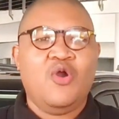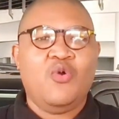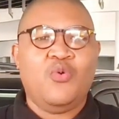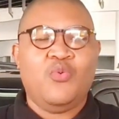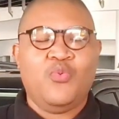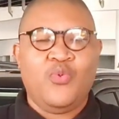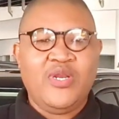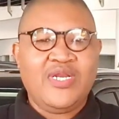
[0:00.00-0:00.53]

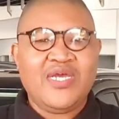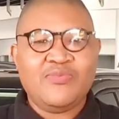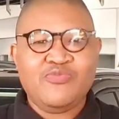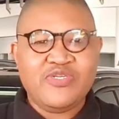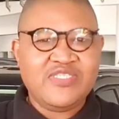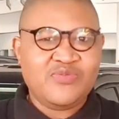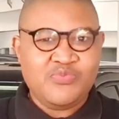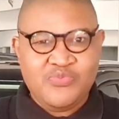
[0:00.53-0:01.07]
Welcome
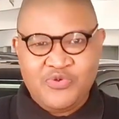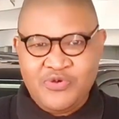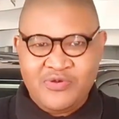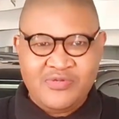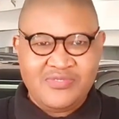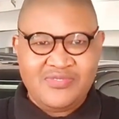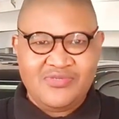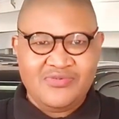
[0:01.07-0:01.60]
once
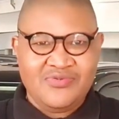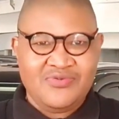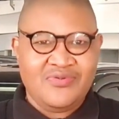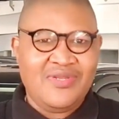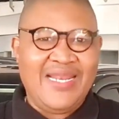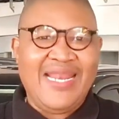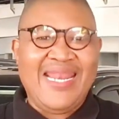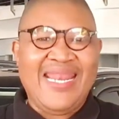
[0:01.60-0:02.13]
more to
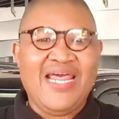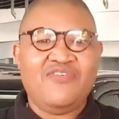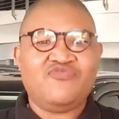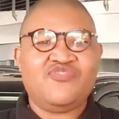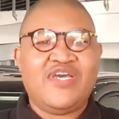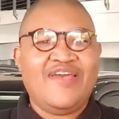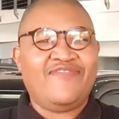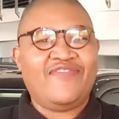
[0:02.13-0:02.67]
Love
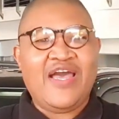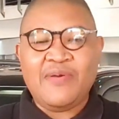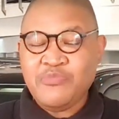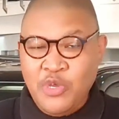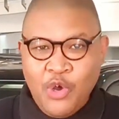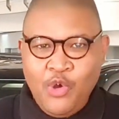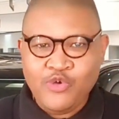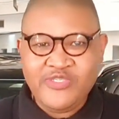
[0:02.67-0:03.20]
Drive. I'm
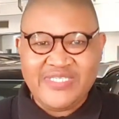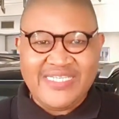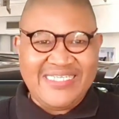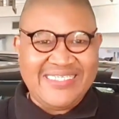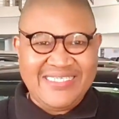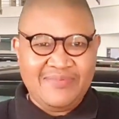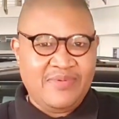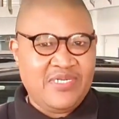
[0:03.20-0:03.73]
your host,
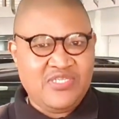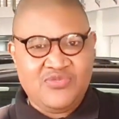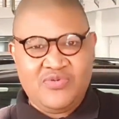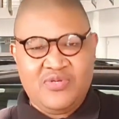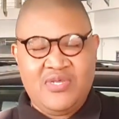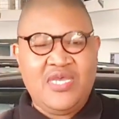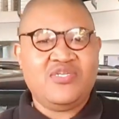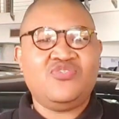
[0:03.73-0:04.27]
Lisiba
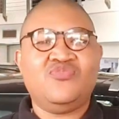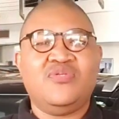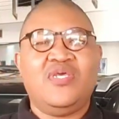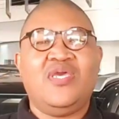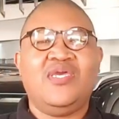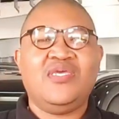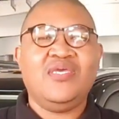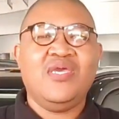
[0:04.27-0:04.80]
Letoro, and
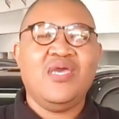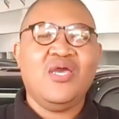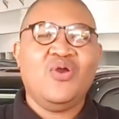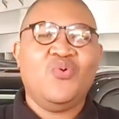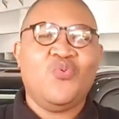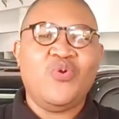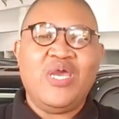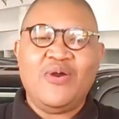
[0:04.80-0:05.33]
today
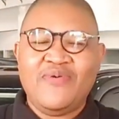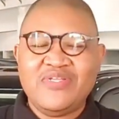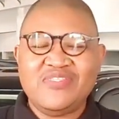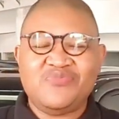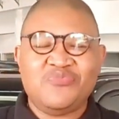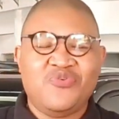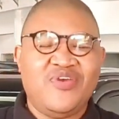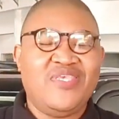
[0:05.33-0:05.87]
we are
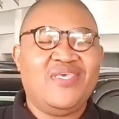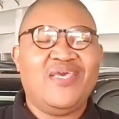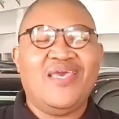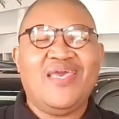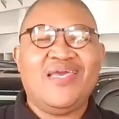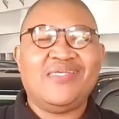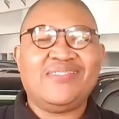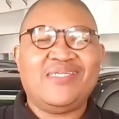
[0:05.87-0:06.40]
once more here
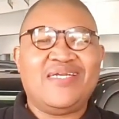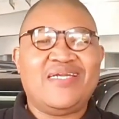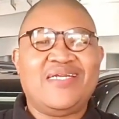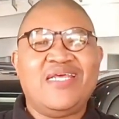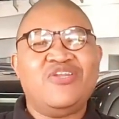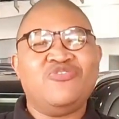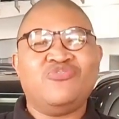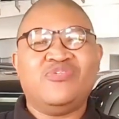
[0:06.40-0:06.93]
at
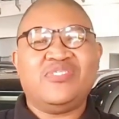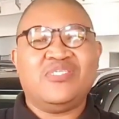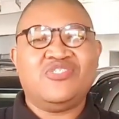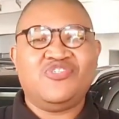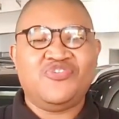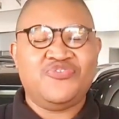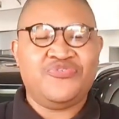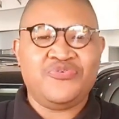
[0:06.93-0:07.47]
Renault
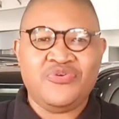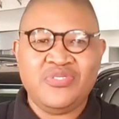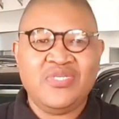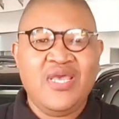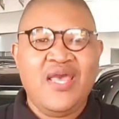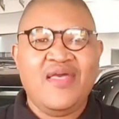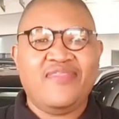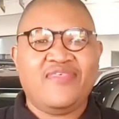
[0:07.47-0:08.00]
Centurion.
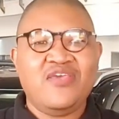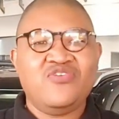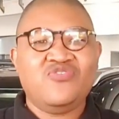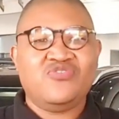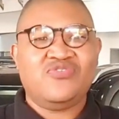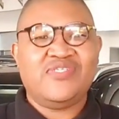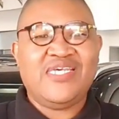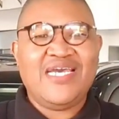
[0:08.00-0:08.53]
Thank you
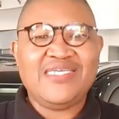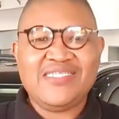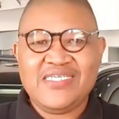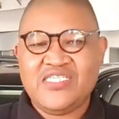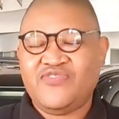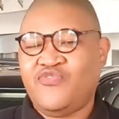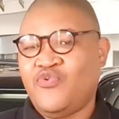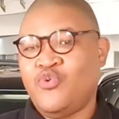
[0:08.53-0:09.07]
to
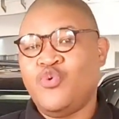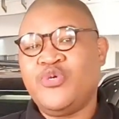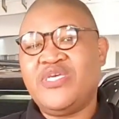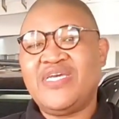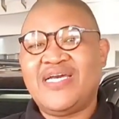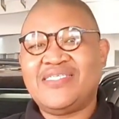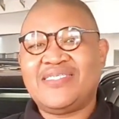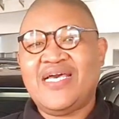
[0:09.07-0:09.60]
Titus for
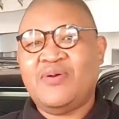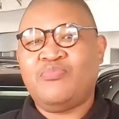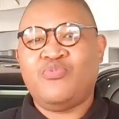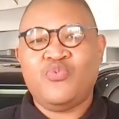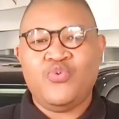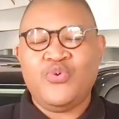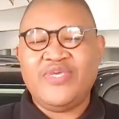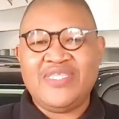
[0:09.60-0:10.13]
hooking us up
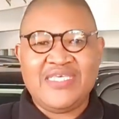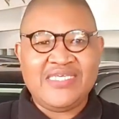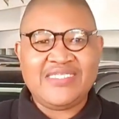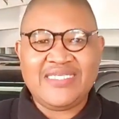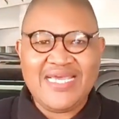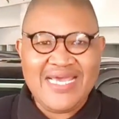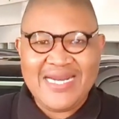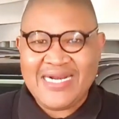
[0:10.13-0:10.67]
with
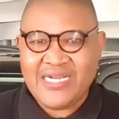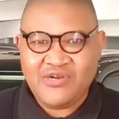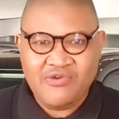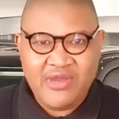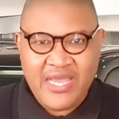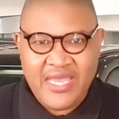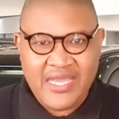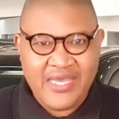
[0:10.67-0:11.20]
this Renault
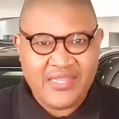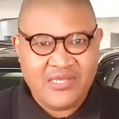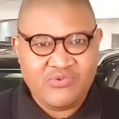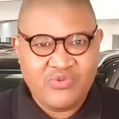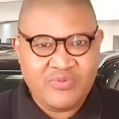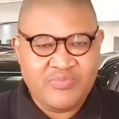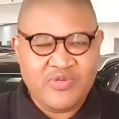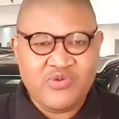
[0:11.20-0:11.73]
Kiger that
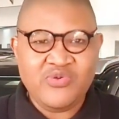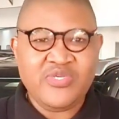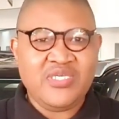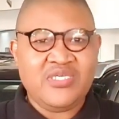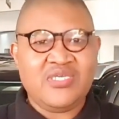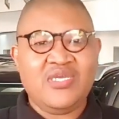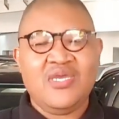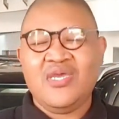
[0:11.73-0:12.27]
we'll be
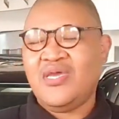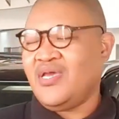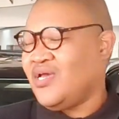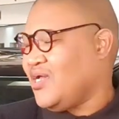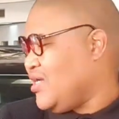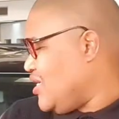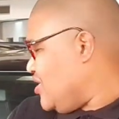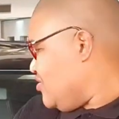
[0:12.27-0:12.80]
looking
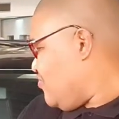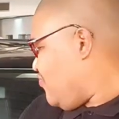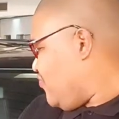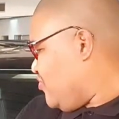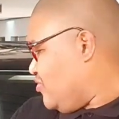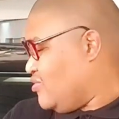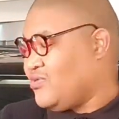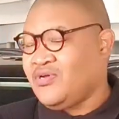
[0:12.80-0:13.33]
out
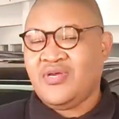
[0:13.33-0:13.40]
for.